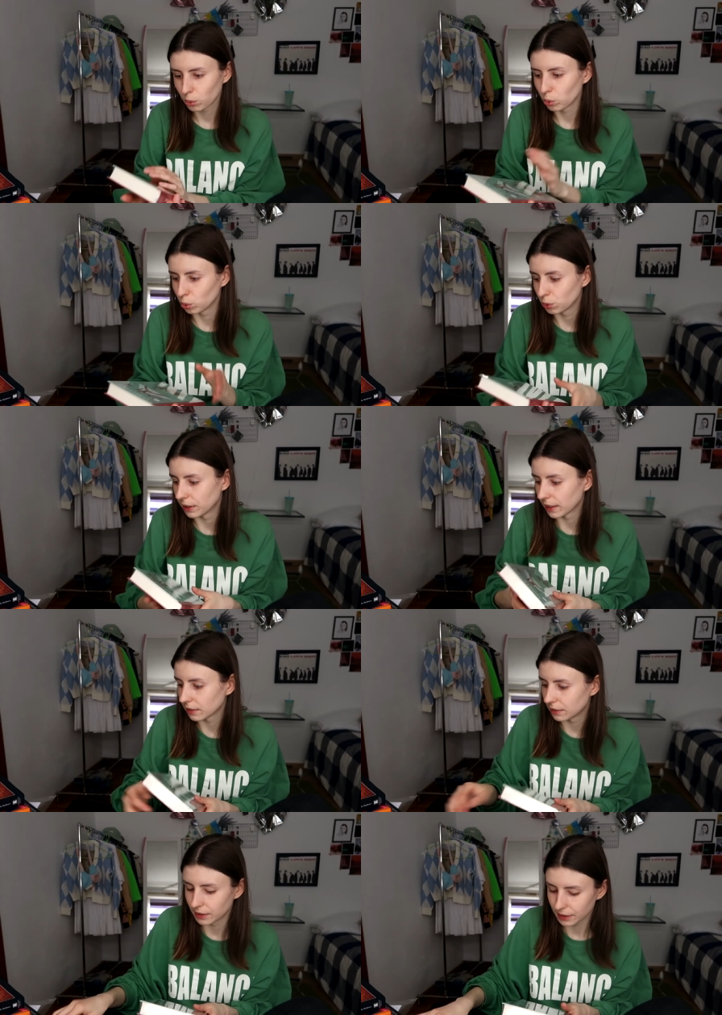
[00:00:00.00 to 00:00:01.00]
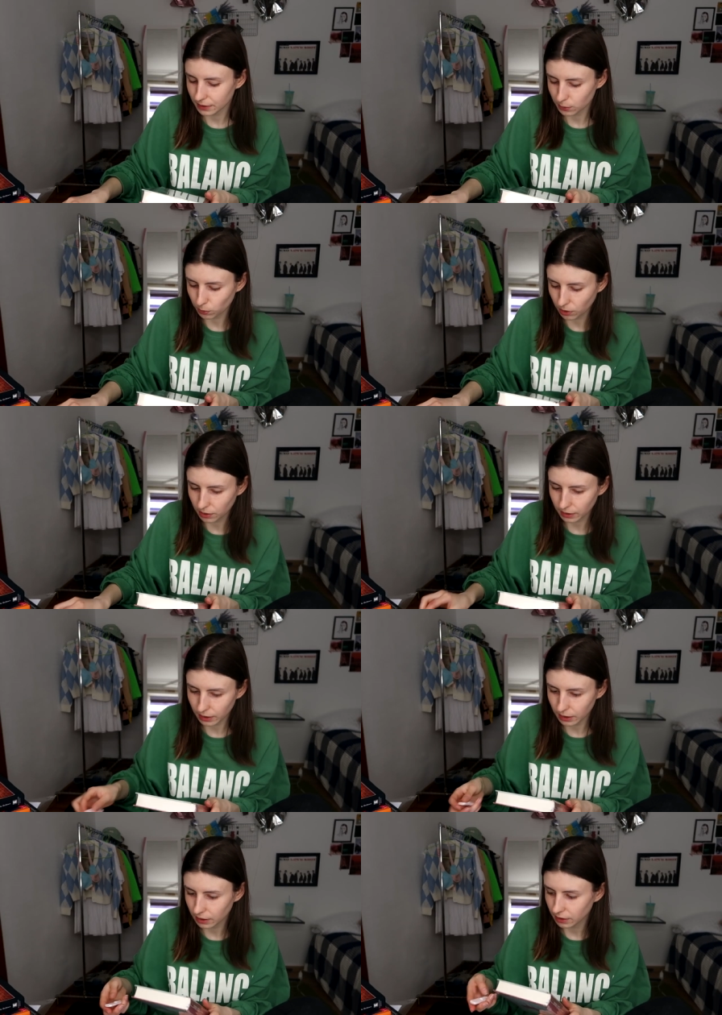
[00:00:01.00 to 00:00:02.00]
Ooh, th this one
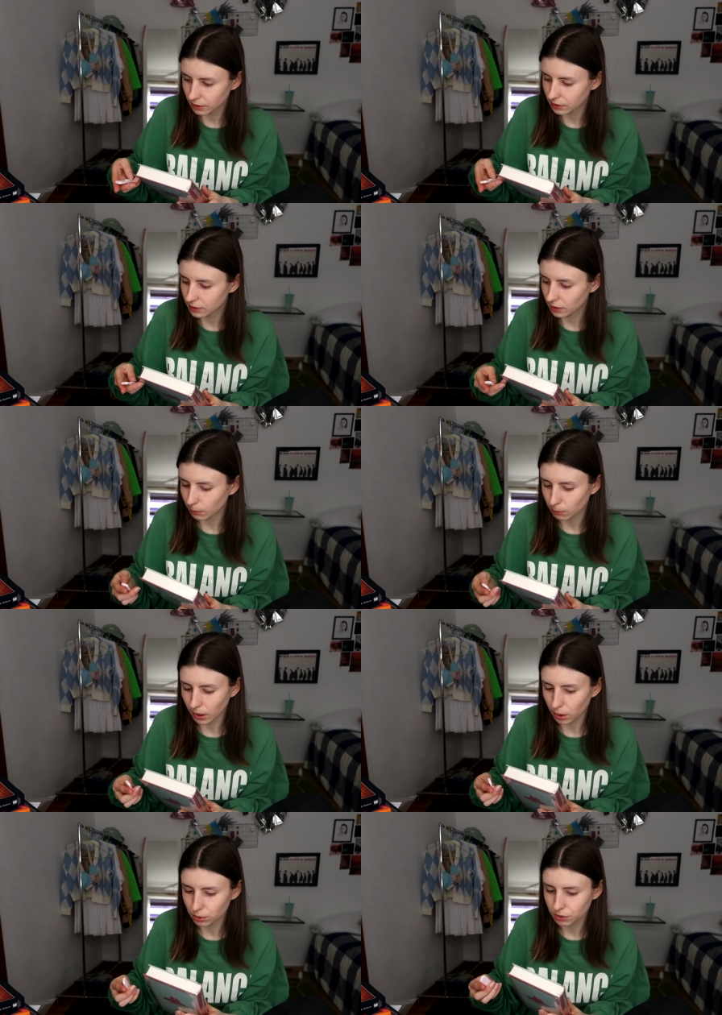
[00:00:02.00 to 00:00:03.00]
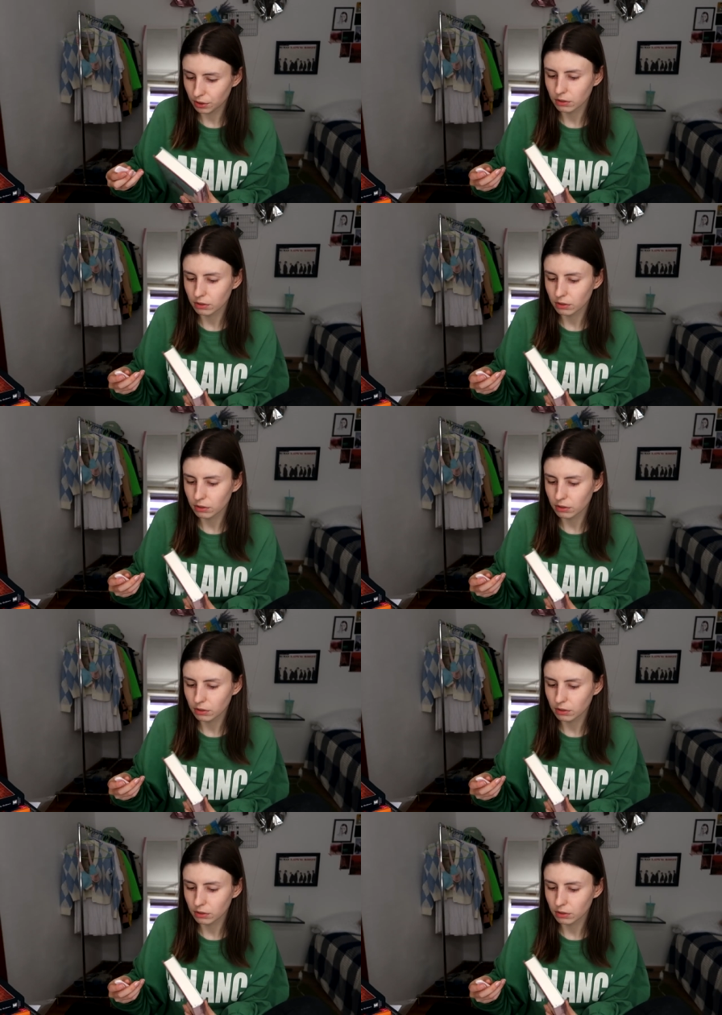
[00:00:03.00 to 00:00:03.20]
is about